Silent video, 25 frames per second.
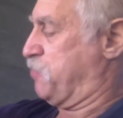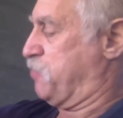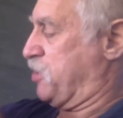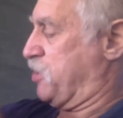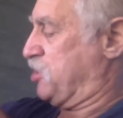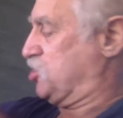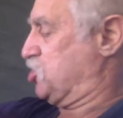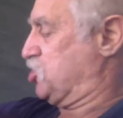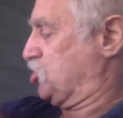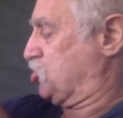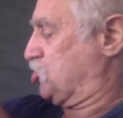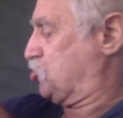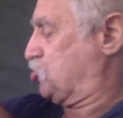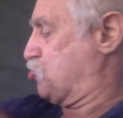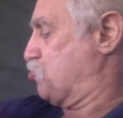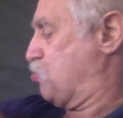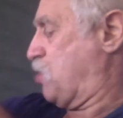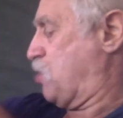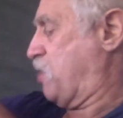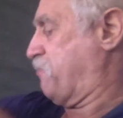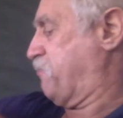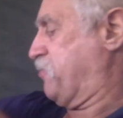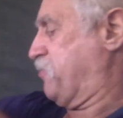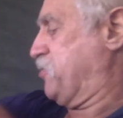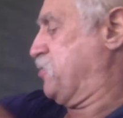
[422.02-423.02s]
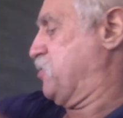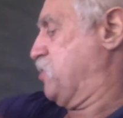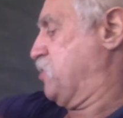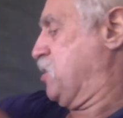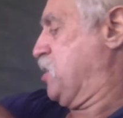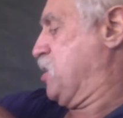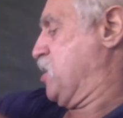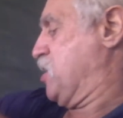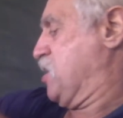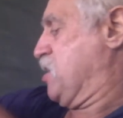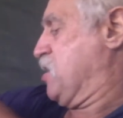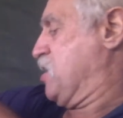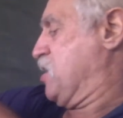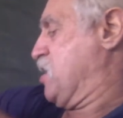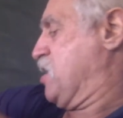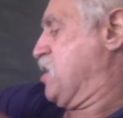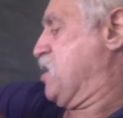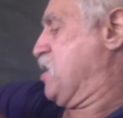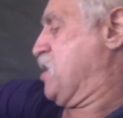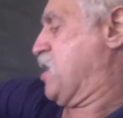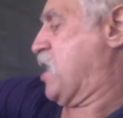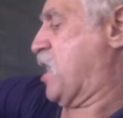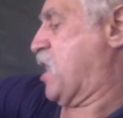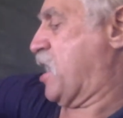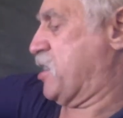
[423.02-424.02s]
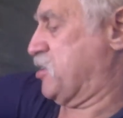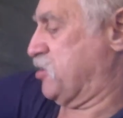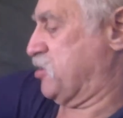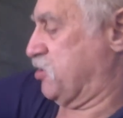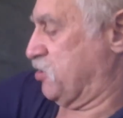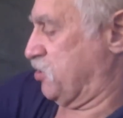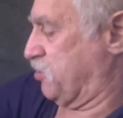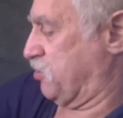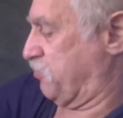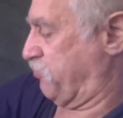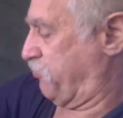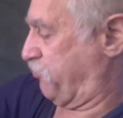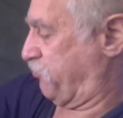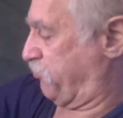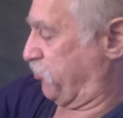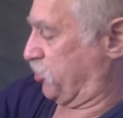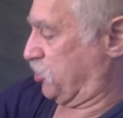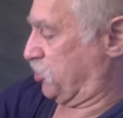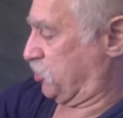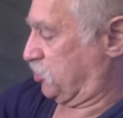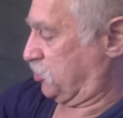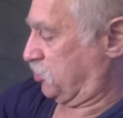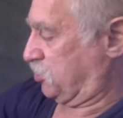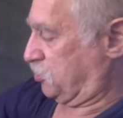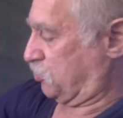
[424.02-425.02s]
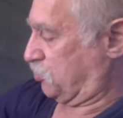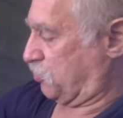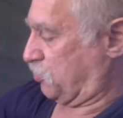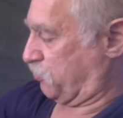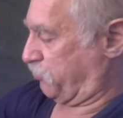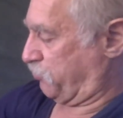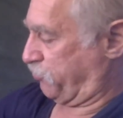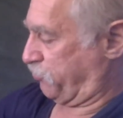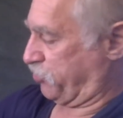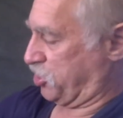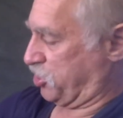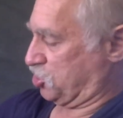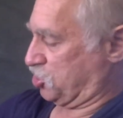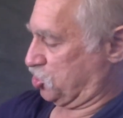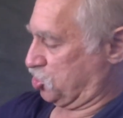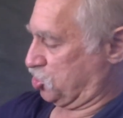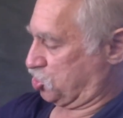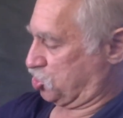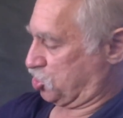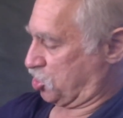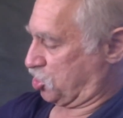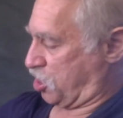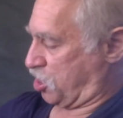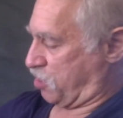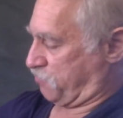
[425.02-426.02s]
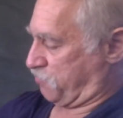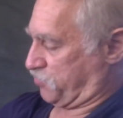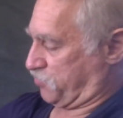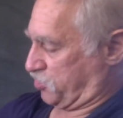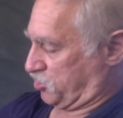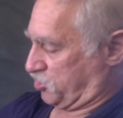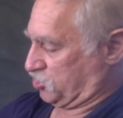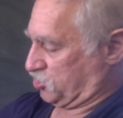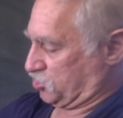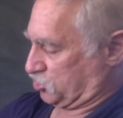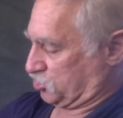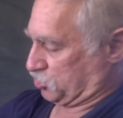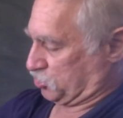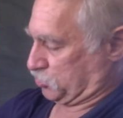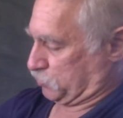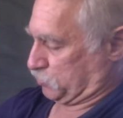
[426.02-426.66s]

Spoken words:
and just roughen under the frill or fringe of this.